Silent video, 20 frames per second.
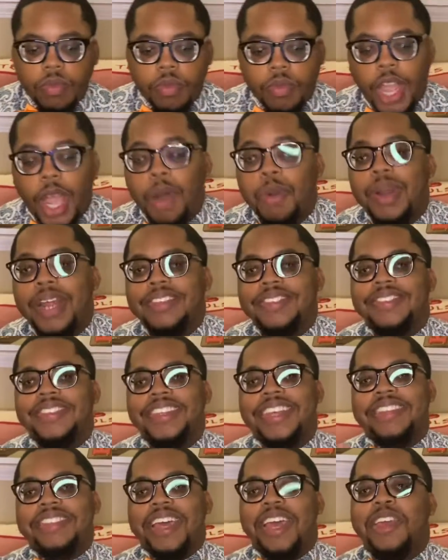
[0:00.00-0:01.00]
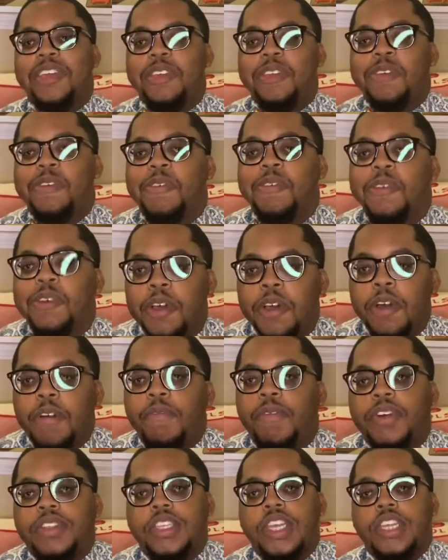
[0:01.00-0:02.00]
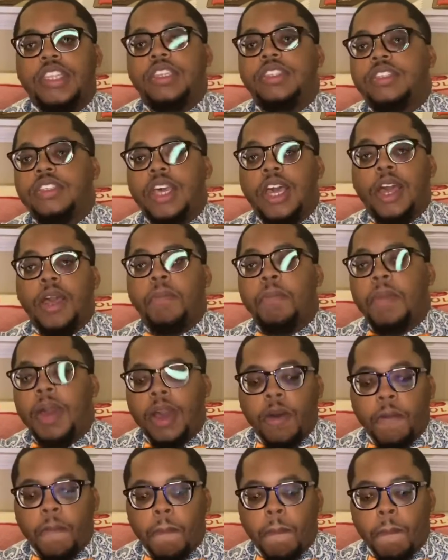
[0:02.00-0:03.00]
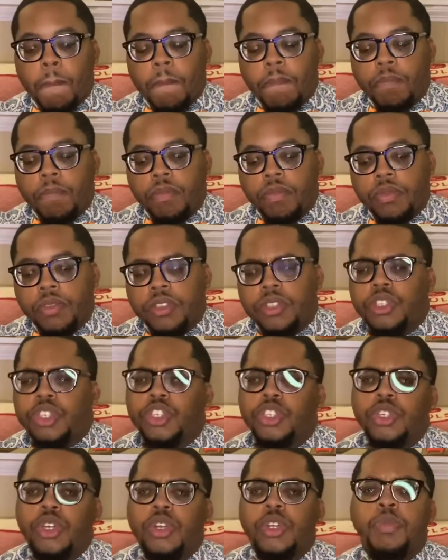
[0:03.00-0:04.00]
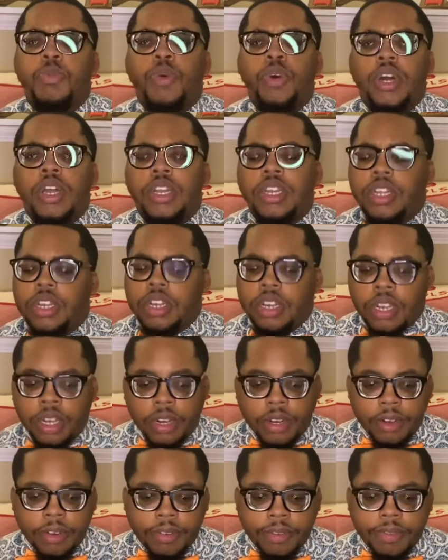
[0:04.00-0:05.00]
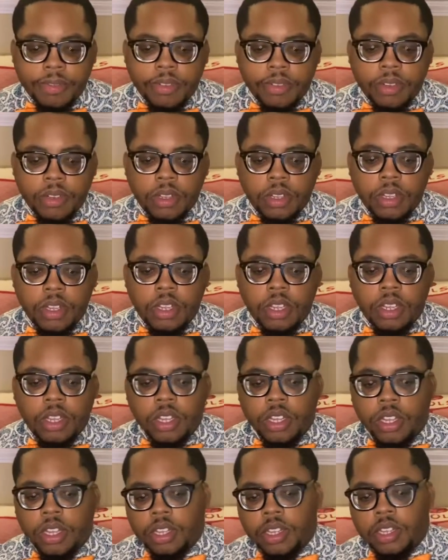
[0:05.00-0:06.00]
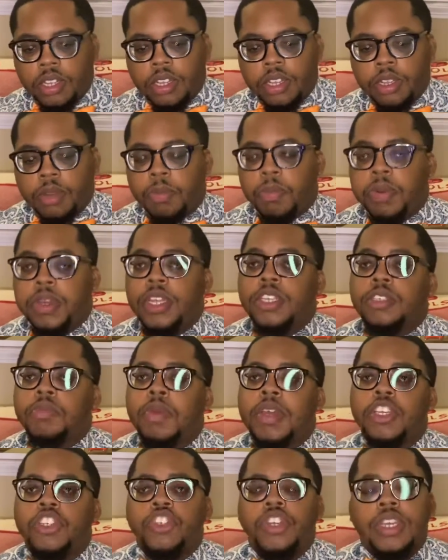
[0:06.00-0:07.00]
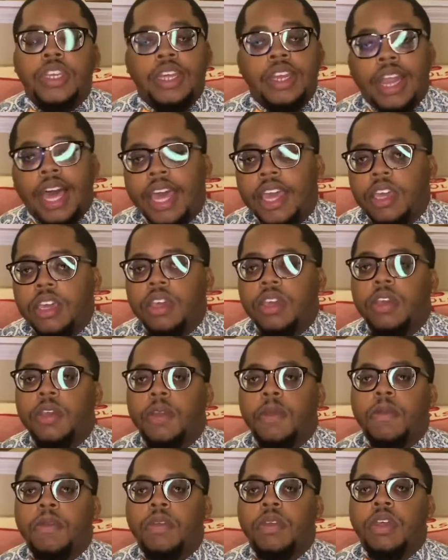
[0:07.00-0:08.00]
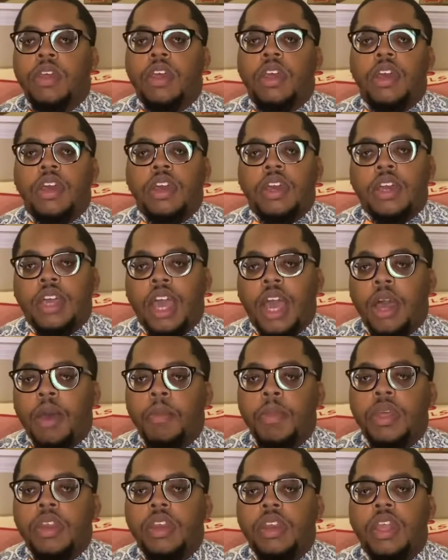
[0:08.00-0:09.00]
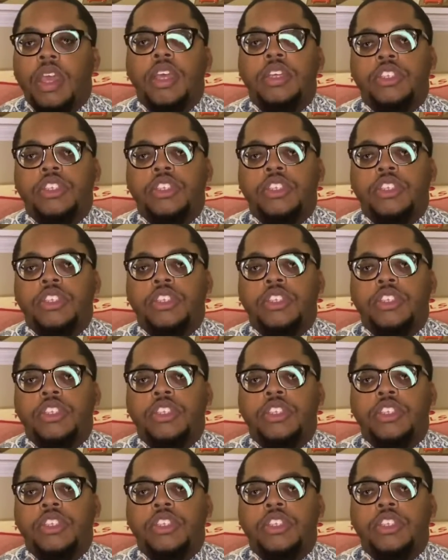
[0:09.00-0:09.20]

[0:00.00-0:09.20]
I would like to say thank you for taking time out to show your boy a little love. Please make sure you like, comment, and